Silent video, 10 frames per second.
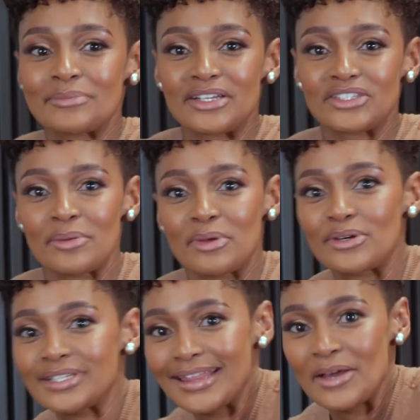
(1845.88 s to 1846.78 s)
my chair
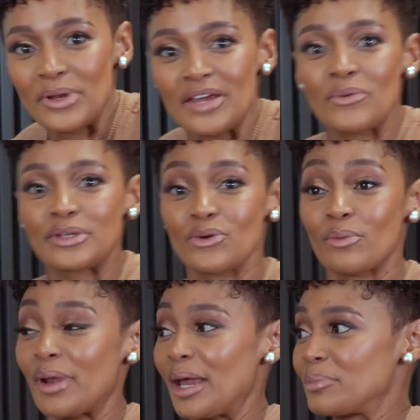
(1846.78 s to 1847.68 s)
because I think whenever we
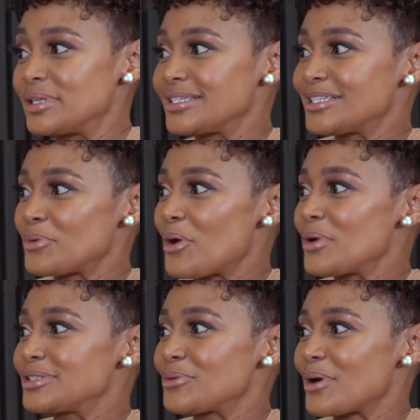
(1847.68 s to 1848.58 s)
talk black business, we
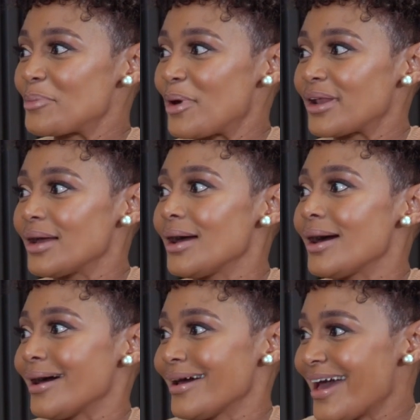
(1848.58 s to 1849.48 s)
always talk about,
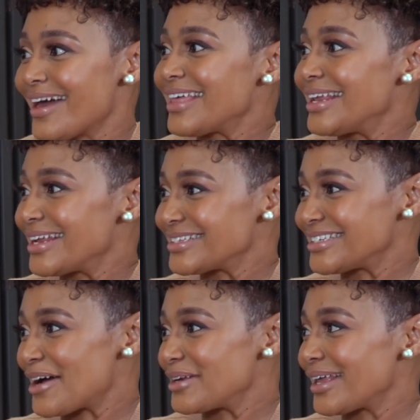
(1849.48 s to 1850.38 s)
they let us
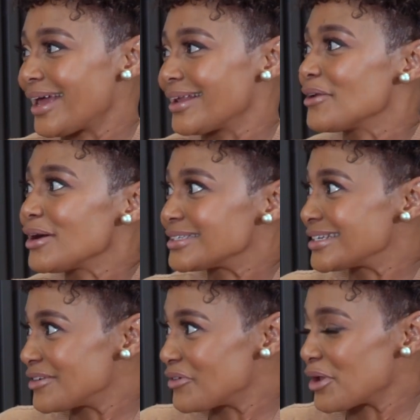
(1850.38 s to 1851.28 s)
down again, not
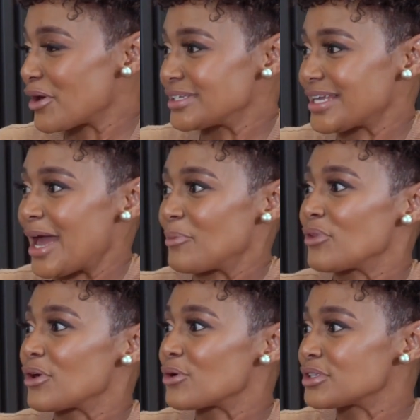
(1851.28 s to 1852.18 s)
delivering on time,
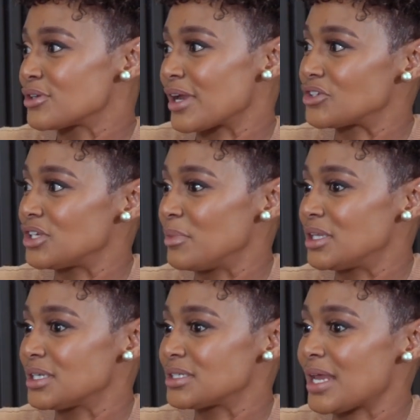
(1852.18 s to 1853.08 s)
or the goods not actually
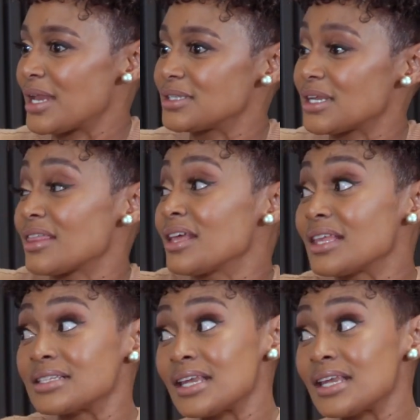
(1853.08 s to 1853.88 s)
meeting standards. And I think there's